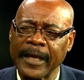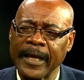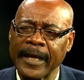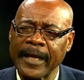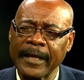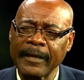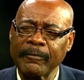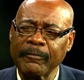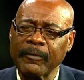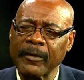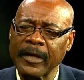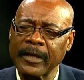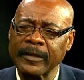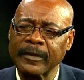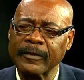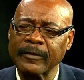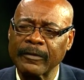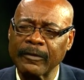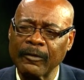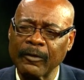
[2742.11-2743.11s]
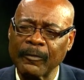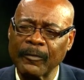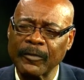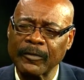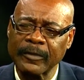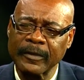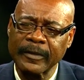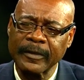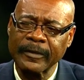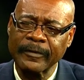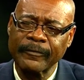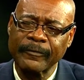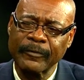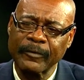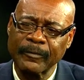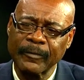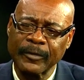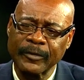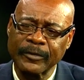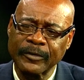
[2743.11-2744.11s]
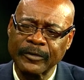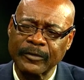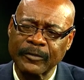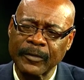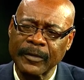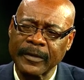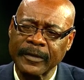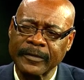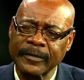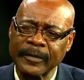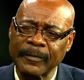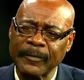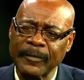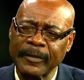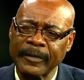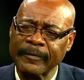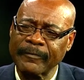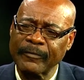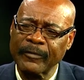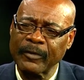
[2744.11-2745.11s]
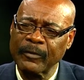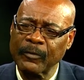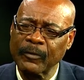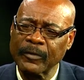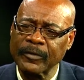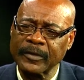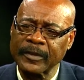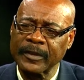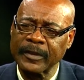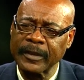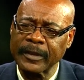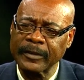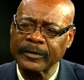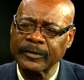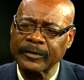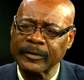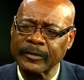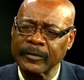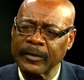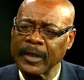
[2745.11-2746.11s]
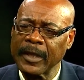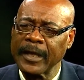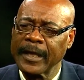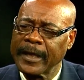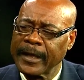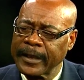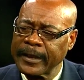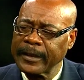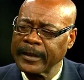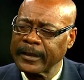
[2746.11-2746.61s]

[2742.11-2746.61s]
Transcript: He ran the Urban League from the streets. I mean, if there was an issue, he